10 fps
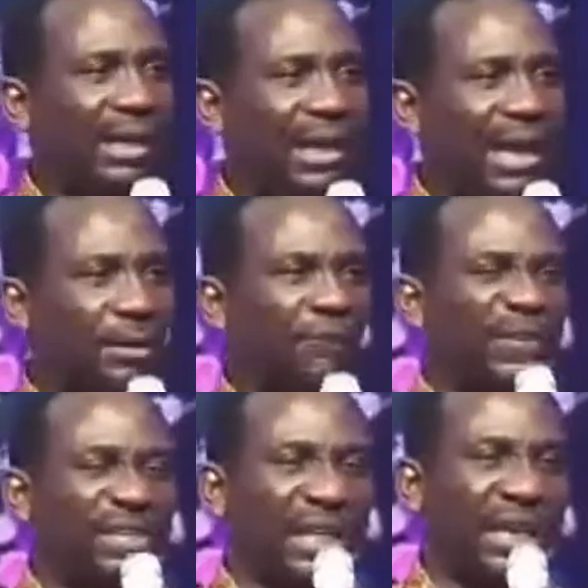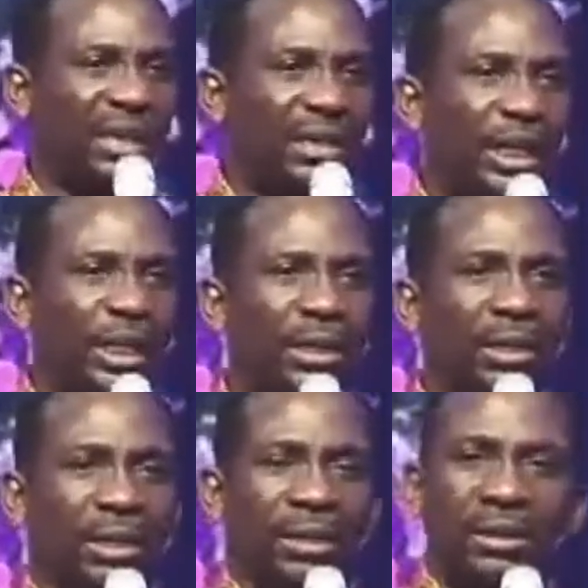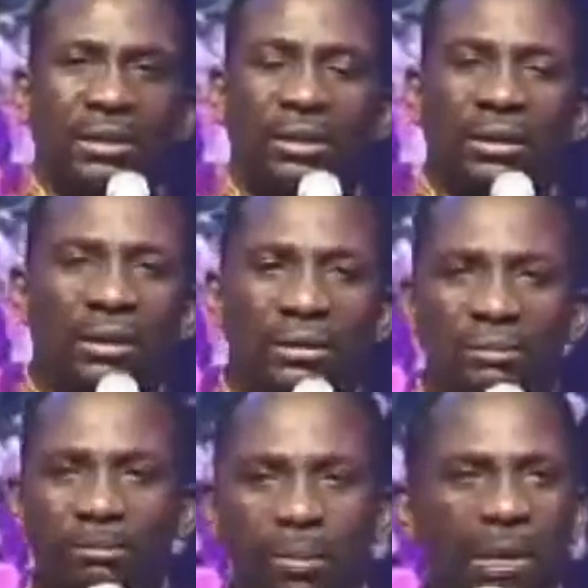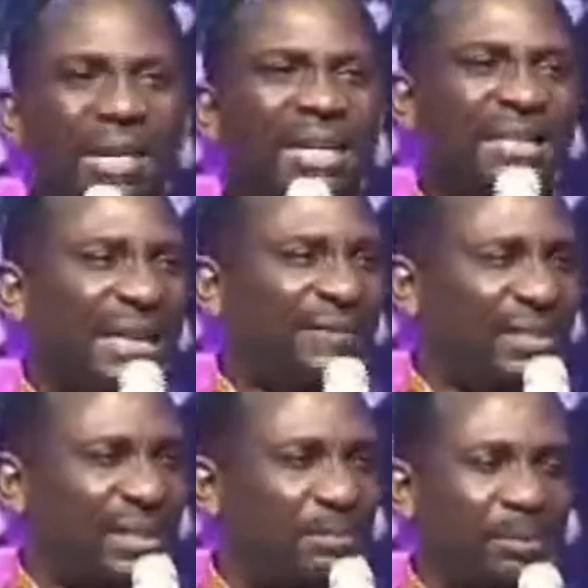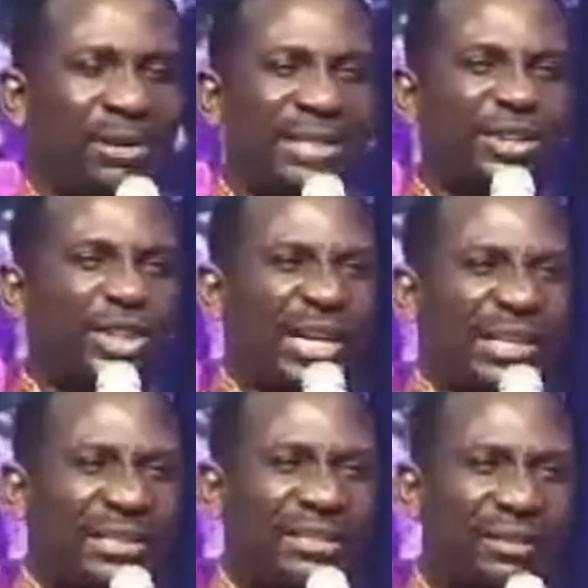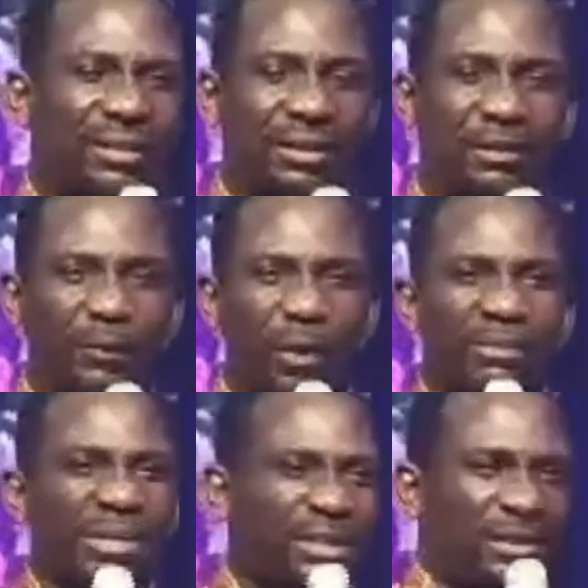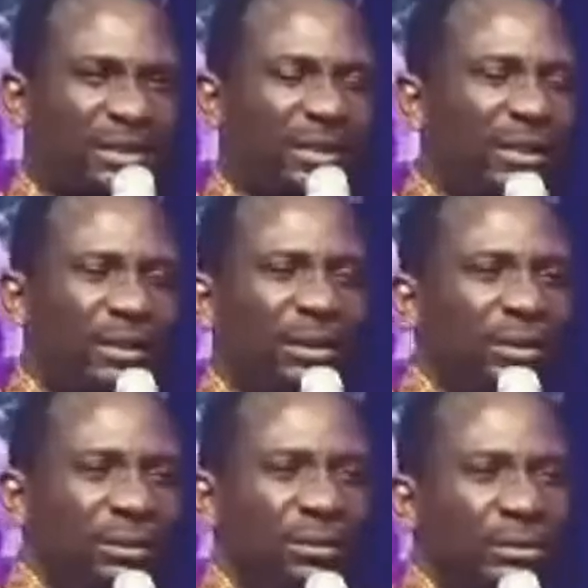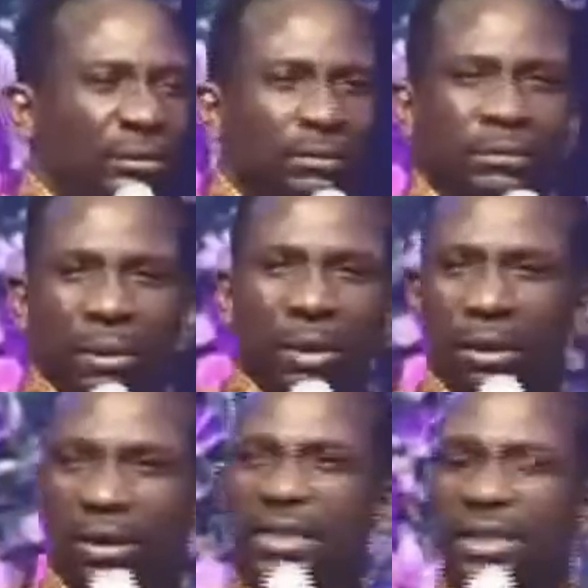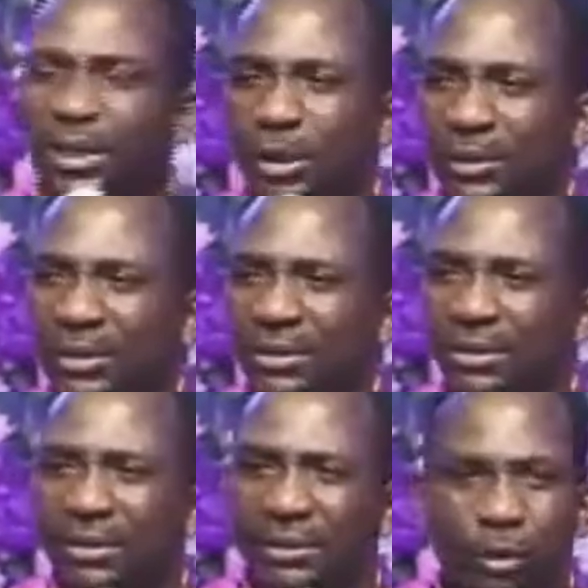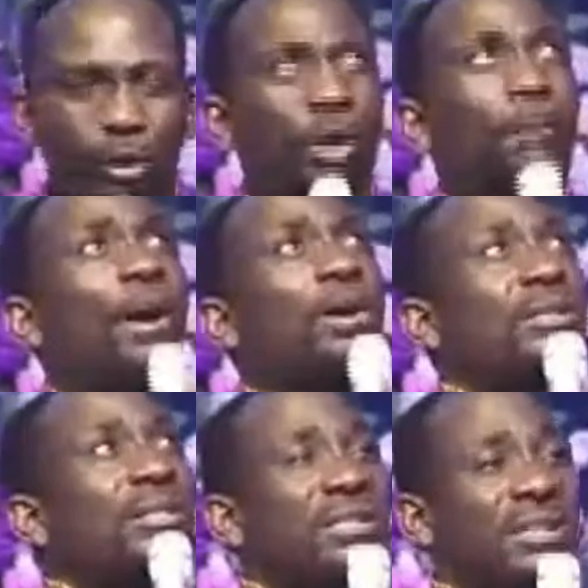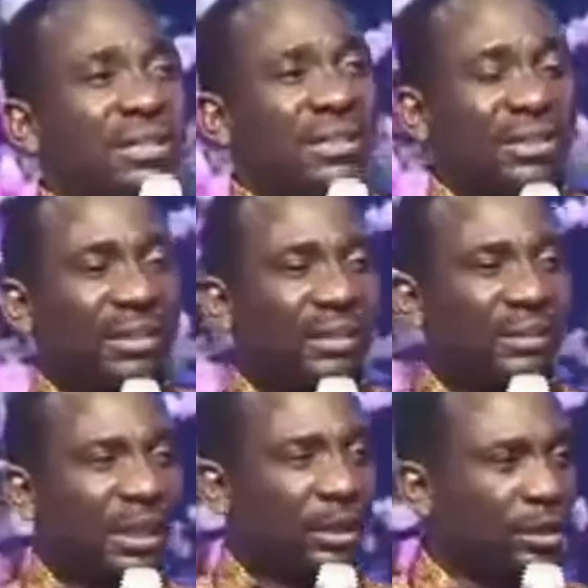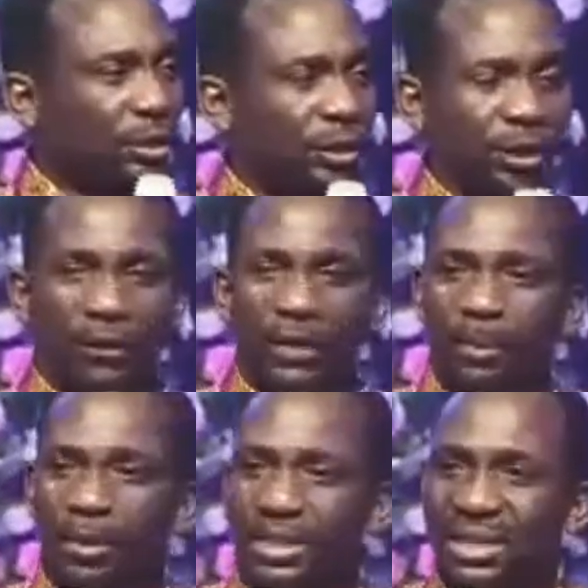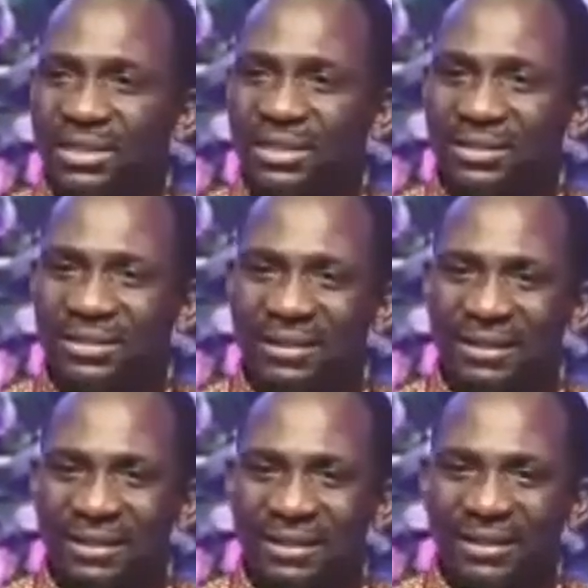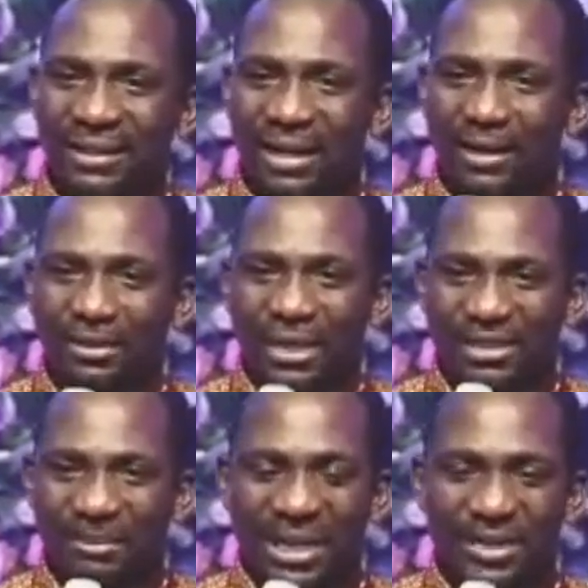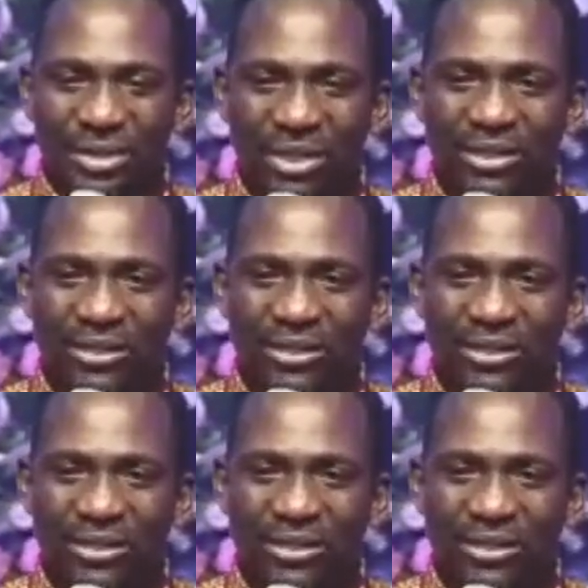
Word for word: an officer in public service brought a check from his organization to support the construction of the project. And I looked at him and I said,